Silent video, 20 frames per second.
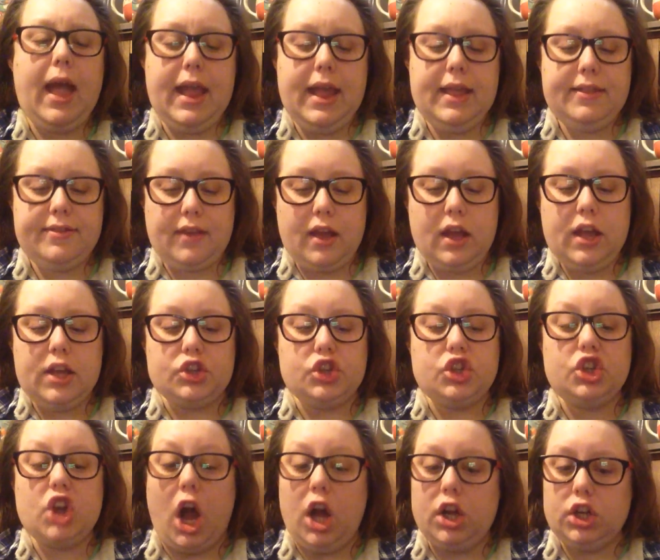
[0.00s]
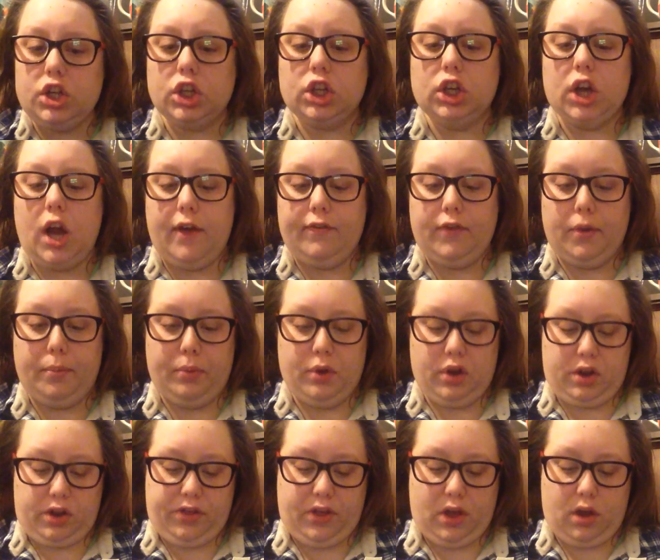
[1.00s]
It's a chunker of a
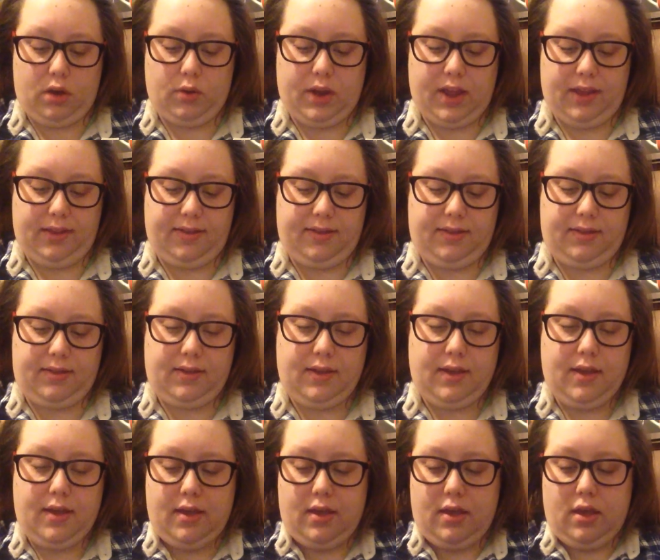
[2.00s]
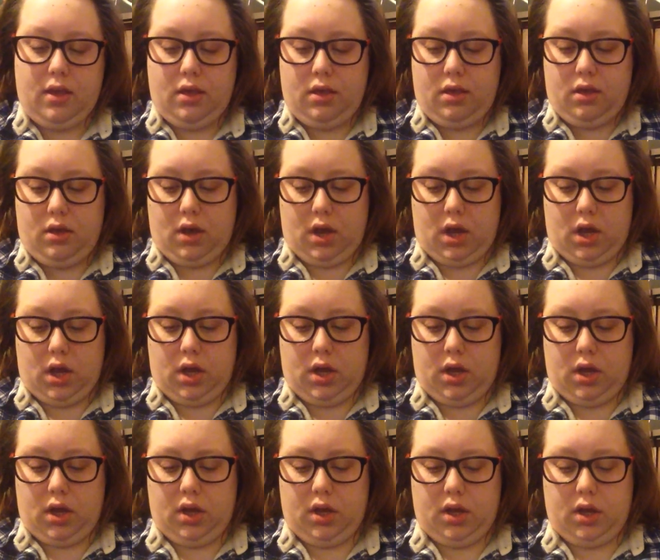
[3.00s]
book, though. It's
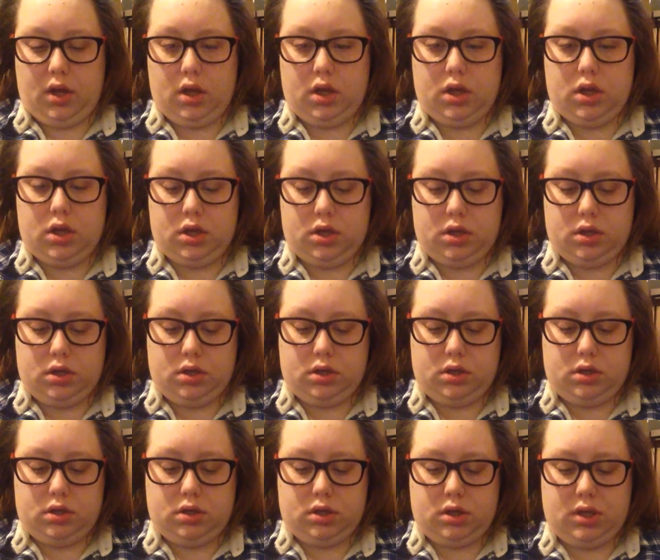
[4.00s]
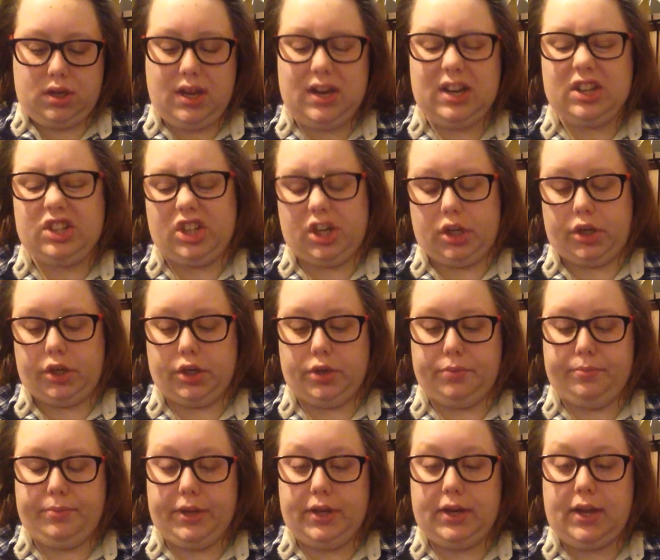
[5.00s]
uh, not a
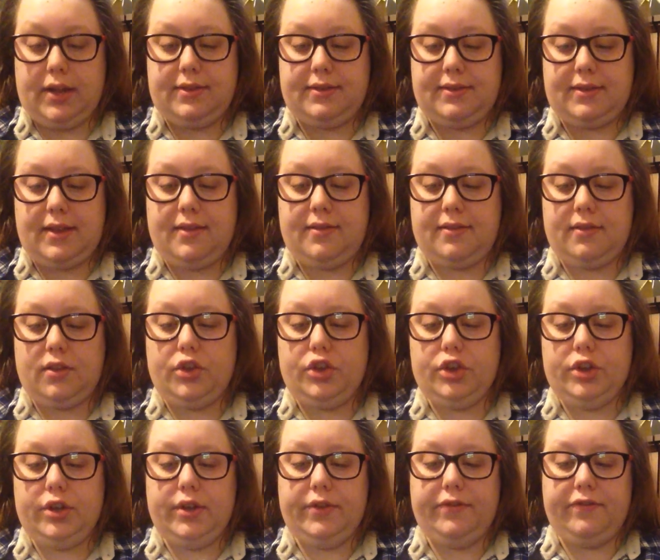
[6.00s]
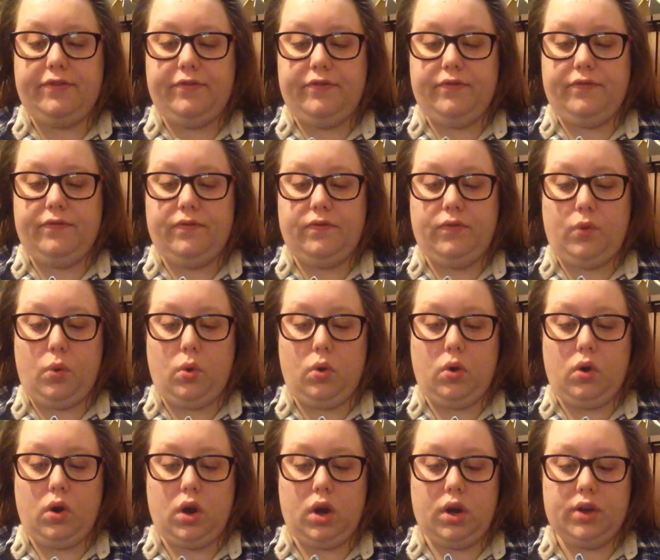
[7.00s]
chunker, but it's it's a good
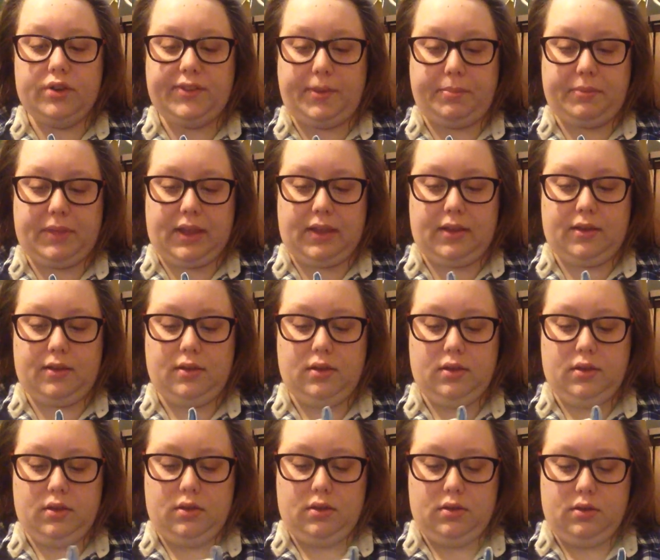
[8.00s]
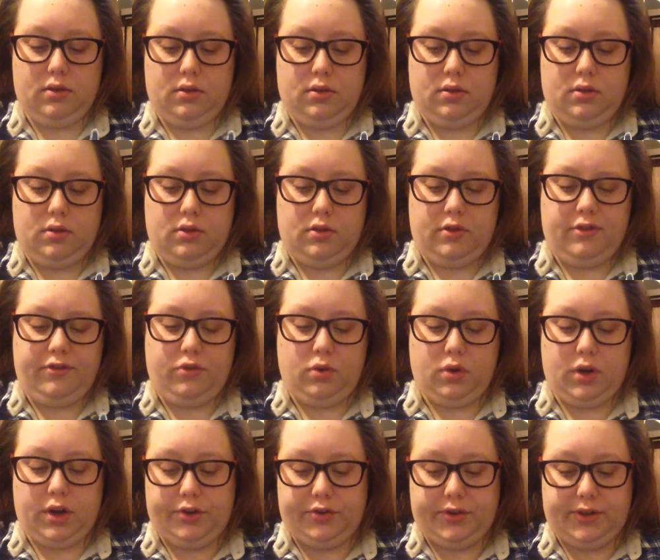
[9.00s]
four something,
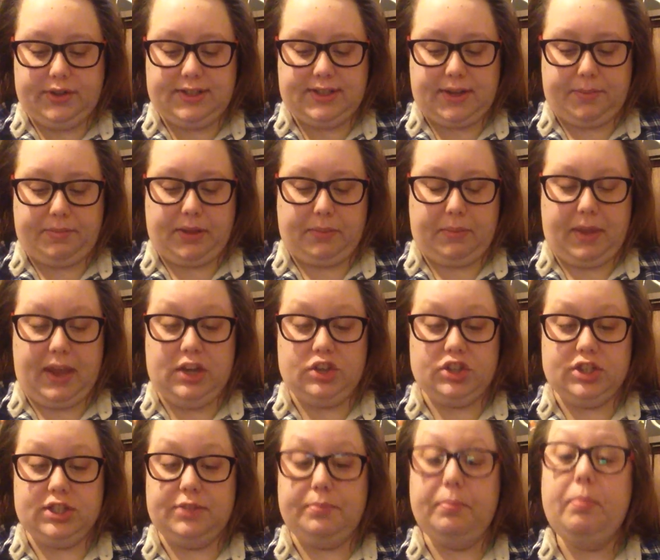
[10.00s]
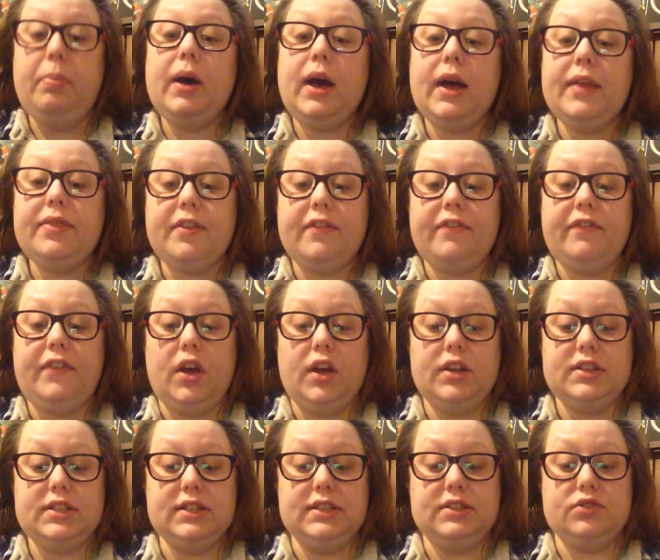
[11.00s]
four hundred and something pages. But the
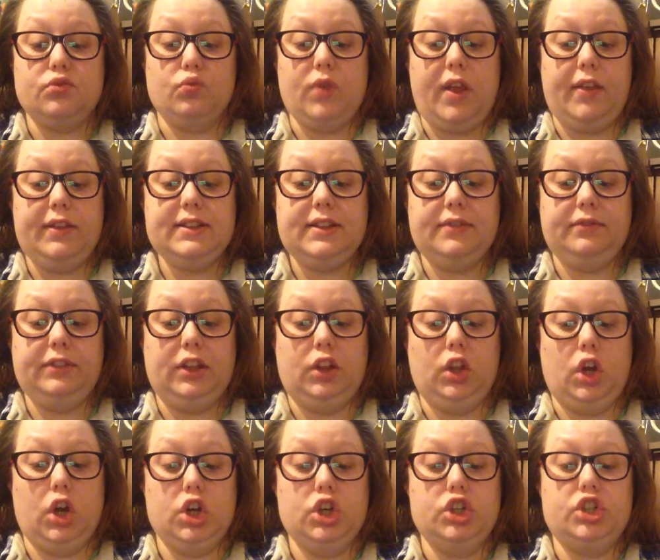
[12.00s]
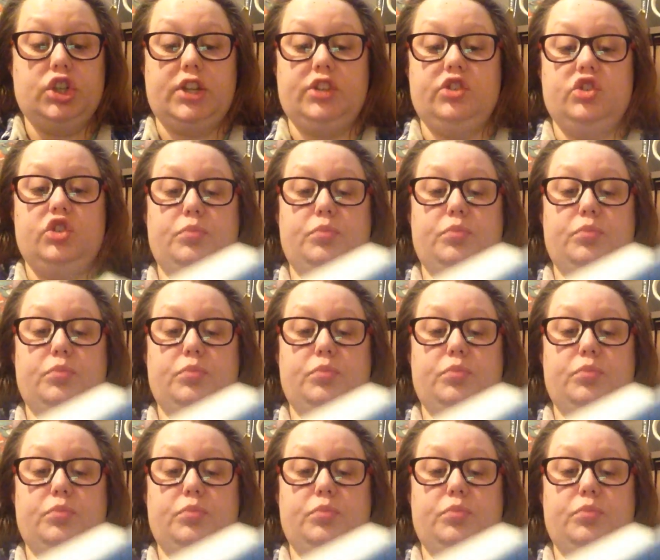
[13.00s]
font is relatively large and